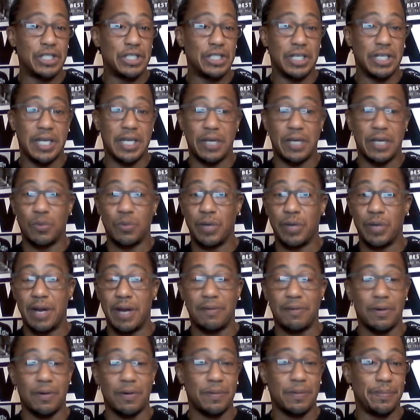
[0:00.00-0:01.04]
he should get
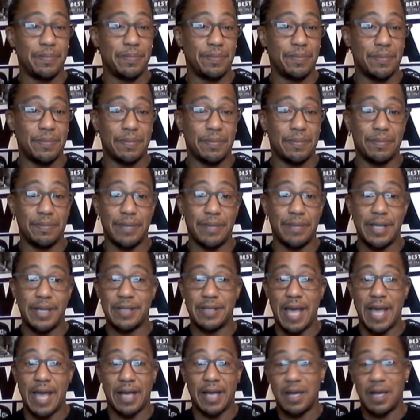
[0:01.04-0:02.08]
whatever
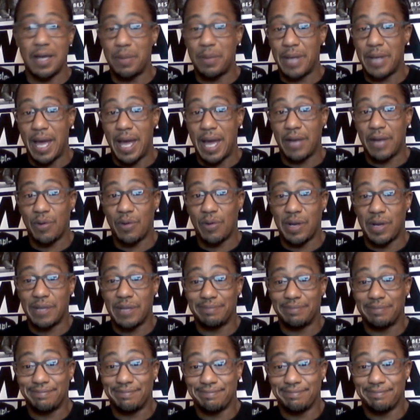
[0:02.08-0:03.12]
he's got coming. I
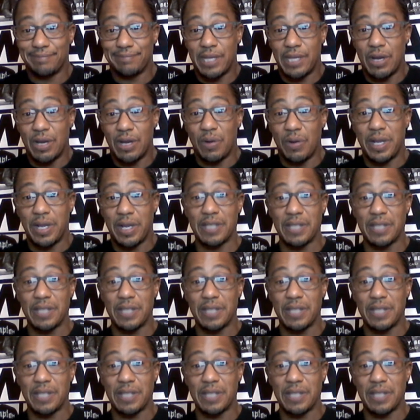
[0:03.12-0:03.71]
agree. You know, it